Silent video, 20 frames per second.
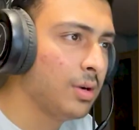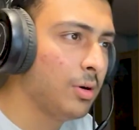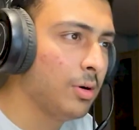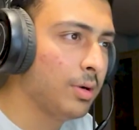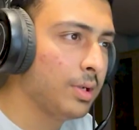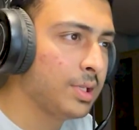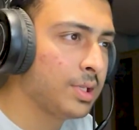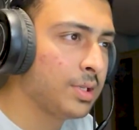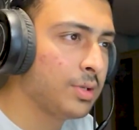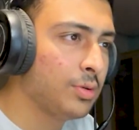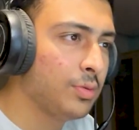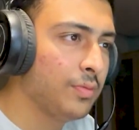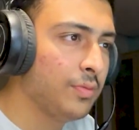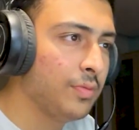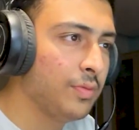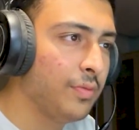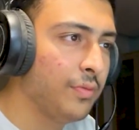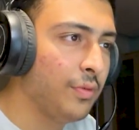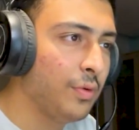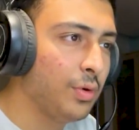Cost to
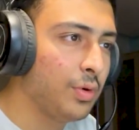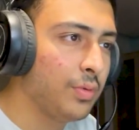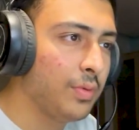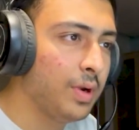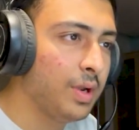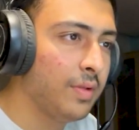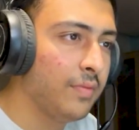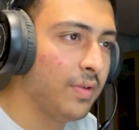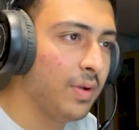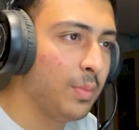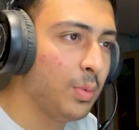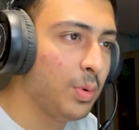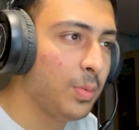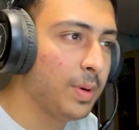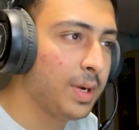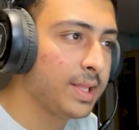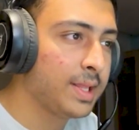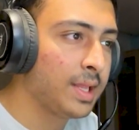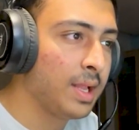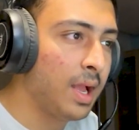425
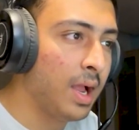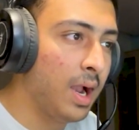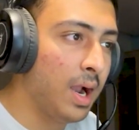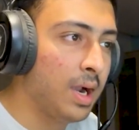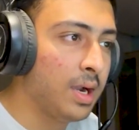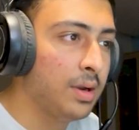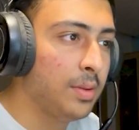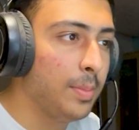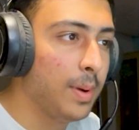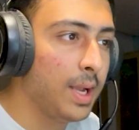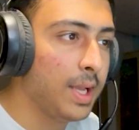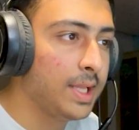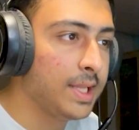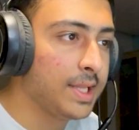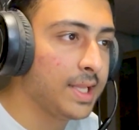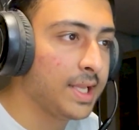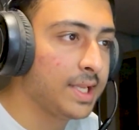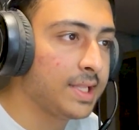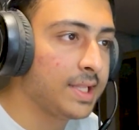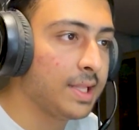Robux and buy
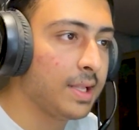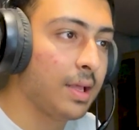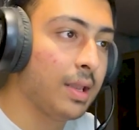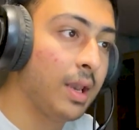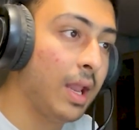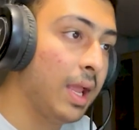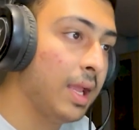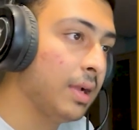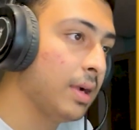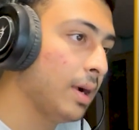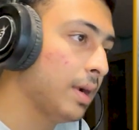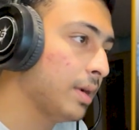6 a Nike